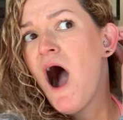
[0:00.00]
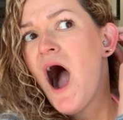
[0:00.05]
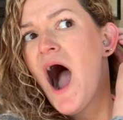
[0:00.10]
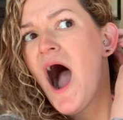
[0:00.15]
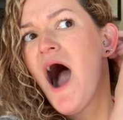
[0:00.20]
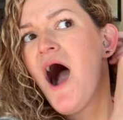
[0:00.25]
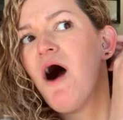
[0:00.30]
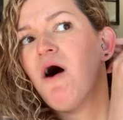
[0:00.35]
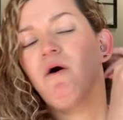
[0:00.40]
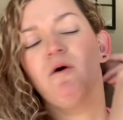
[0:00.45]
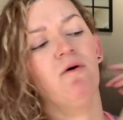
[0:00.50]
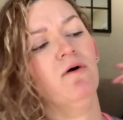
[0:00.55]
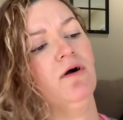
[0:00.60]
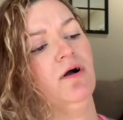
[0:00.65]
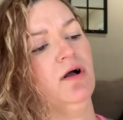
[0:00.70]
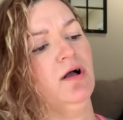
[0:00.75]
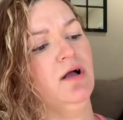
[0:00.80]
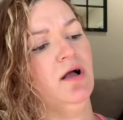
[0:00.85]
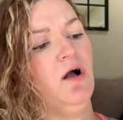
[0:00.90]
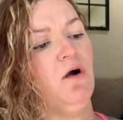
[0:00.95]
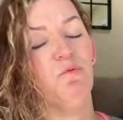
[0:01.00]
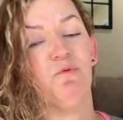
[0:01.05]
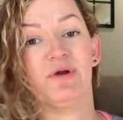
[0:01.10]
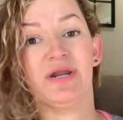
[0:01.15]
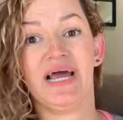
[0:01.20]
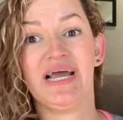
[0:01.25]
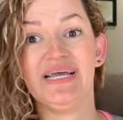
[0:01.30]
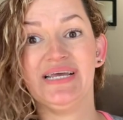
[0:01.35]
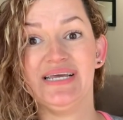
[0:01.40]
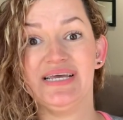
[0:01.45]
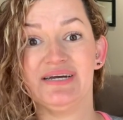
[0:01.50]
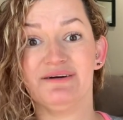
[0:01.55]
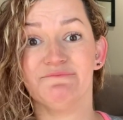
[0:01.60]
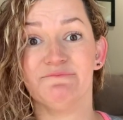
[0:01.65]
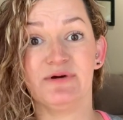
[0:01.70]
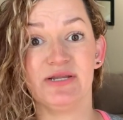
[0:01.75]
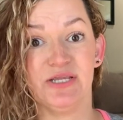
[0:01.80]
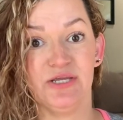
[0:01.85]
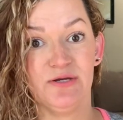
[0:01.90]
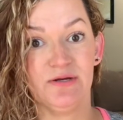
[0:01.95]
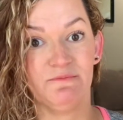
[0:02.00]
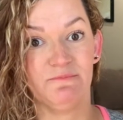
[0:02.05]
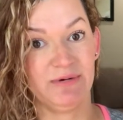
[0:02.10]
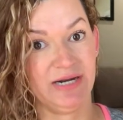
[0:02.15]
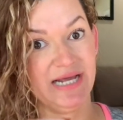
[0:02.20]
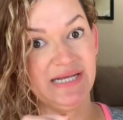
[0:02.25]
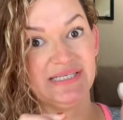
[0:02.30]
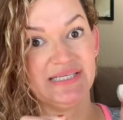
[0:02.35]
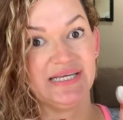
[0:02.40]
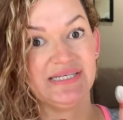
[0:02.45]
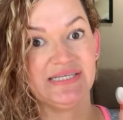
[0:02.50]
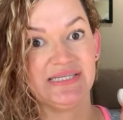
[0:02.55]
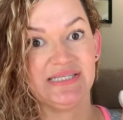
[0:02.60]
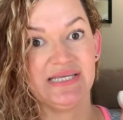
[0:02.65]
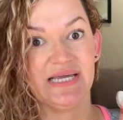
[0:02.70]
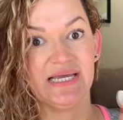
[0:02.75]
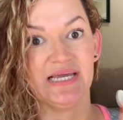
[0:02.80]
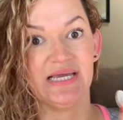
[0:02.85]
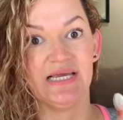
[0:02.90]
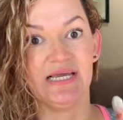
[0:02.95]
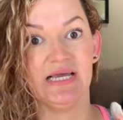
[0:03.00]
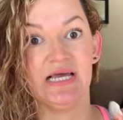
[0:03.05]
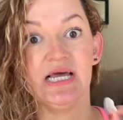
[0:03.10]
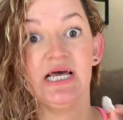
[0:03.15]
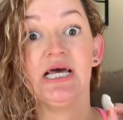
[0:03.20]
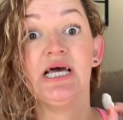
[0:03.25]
Ow. When I say sticky,